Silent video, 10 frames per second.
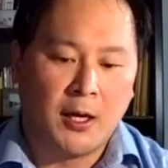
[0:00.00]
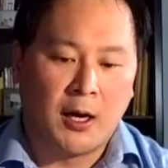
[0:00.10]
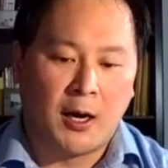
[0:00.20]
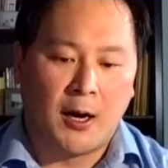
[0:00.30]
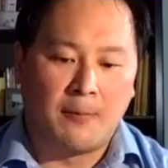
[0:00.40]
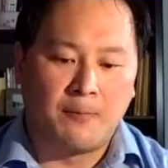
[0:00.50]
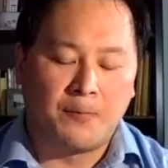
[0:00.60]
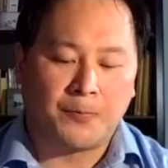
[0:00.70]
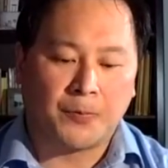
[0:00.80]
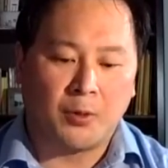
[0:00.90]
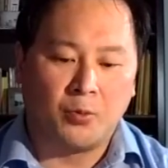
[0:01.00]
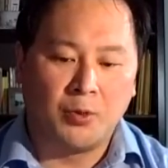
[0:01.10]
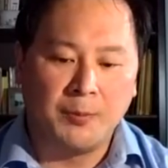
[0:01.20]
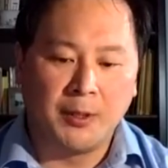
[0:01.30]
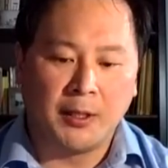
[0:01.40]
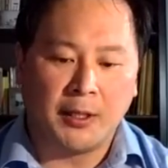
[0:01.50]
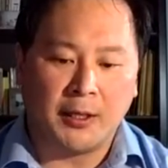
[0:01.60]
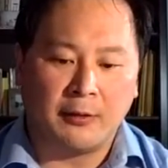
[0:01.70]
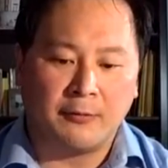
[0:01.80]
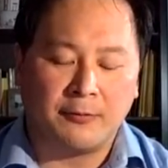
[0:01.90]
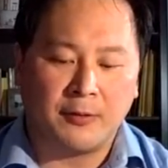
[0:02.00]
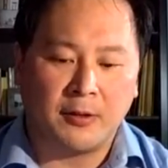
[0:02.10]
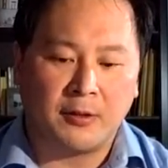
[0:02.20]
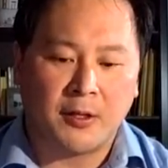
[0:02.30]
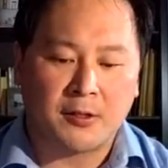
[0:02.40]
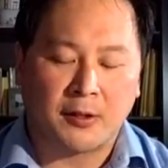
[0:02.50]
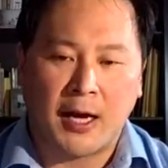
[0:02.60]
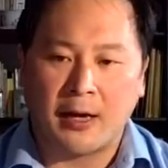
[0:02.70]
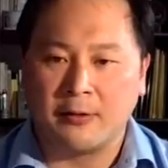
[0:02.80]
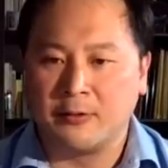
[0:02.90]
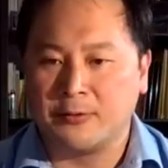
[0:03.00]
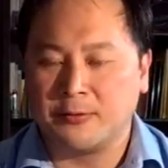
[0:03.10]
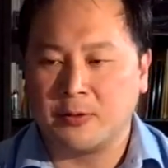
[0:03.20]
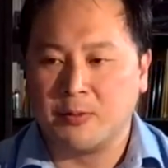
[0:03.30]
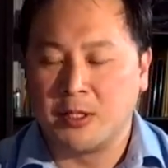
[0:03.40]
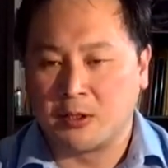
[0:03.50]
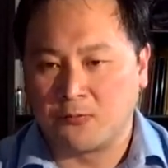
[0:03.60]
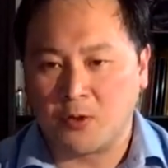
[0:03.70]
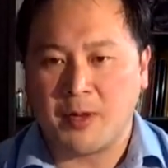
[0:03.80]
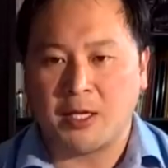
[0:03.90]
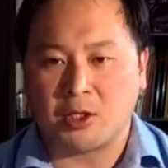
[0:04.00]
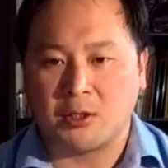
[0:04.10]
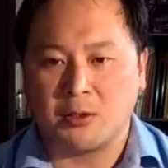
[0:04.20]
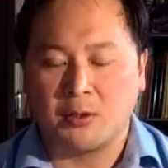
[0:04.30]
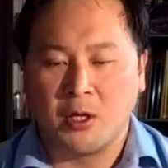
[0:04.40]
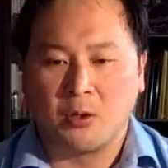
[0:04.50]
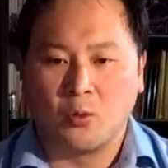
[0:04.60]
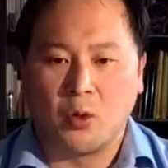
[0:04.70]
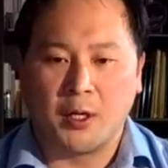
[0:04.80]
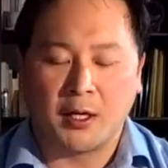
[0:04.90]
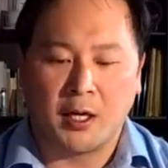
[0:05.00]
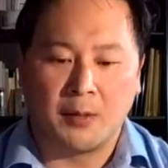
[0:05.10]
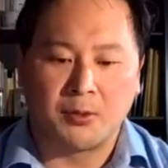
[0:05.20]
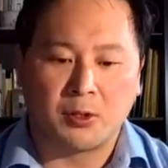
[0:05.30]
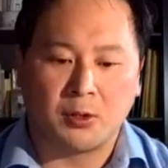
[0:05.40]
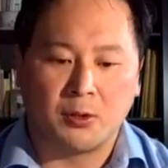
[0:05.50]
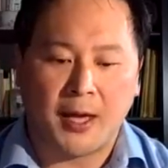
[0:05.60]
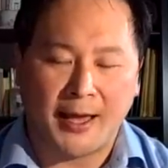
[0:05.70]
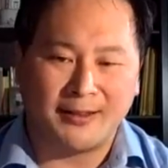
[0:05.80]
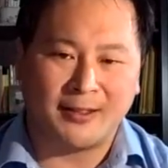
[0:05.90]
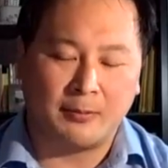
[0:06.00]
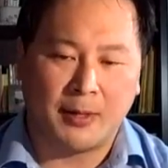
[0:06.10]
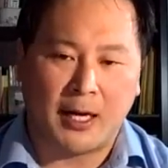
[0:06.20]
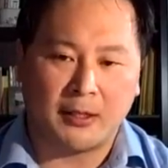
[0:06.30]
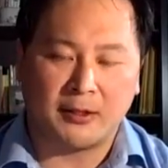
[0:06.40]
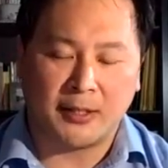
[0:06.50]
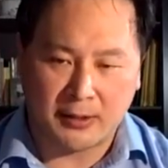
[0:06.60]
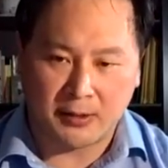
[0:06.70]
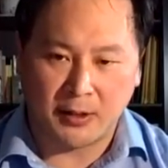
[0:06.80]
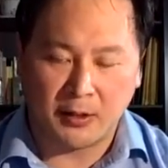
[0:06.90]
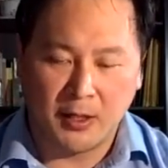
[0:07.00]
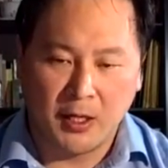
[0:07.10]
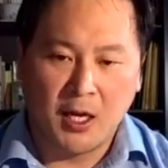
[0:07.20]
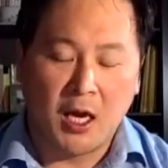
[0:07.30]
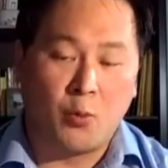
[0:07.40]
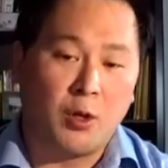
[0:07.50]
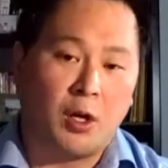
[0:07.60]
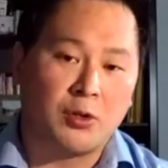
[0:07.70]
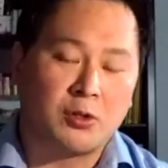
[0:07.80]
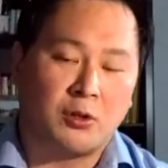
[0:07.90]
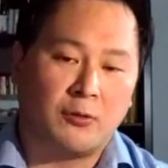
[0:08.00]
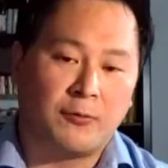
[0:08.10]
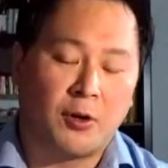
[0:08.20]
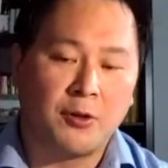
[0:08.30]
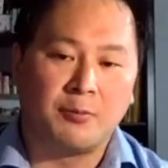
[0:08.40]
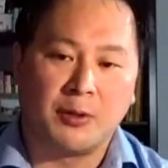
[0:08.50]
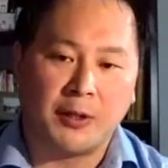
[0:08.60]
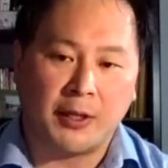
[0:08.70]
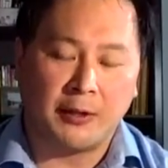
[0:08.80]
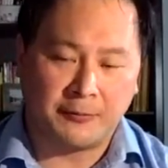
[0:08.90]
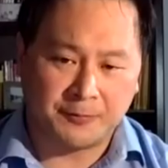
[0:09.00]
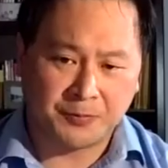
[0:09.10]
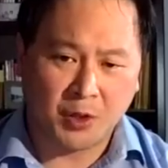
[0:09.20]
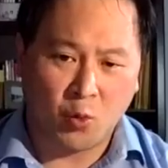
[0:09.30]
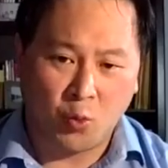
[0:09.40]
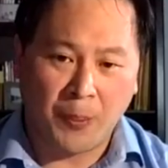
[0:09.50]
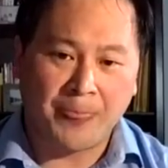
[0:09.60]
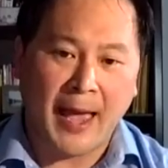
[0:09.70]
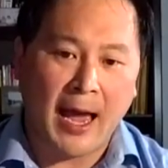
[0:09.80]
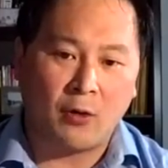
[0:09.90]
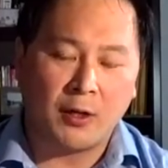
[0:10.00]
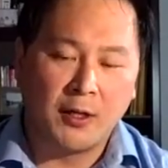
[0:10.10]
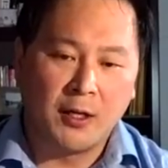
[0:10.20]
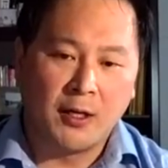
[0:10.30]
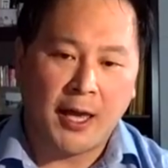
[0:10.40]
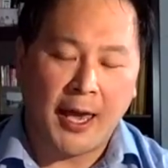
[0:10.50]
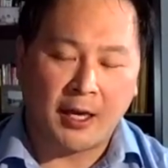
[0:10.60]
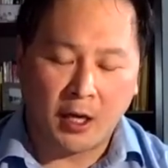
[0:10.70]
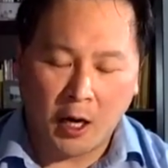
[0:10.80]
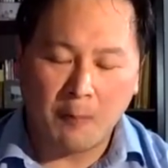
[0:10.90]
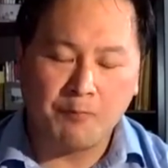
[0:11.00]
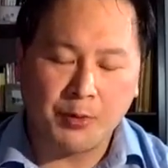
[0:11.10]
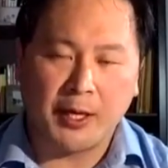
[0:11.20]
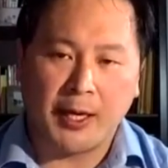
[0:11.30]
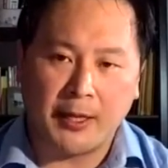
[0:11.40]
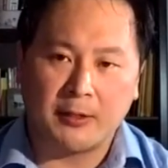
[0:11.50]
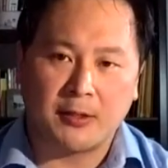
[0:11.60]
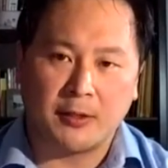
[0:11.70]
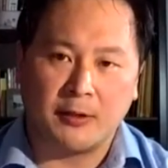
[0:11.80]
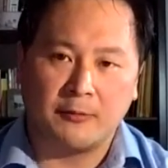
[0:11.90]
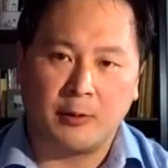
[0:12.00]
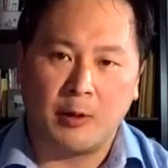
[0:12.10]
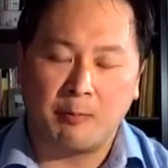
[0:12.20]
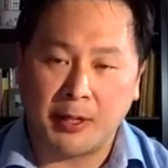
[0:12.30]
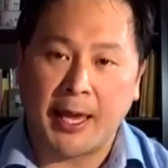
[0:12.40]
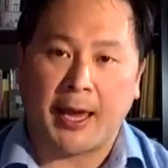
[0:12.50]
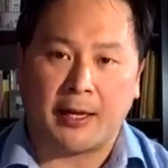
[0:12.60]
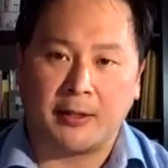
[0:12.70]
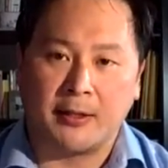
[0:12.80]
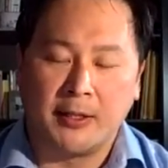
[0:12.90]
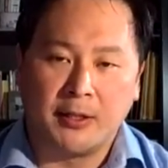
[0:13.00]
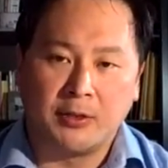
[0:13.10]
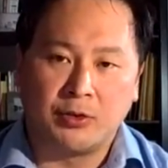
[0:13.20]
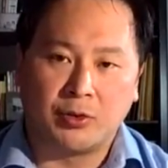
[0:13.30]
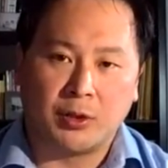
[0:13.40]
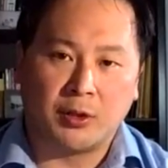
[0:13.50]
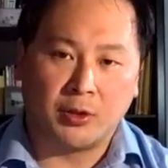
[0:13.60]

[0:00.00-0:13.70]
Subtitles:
Um, we believe there's a lot of misinformation when it comes to antibody testing, and we also further believe without a comprehensive plan to,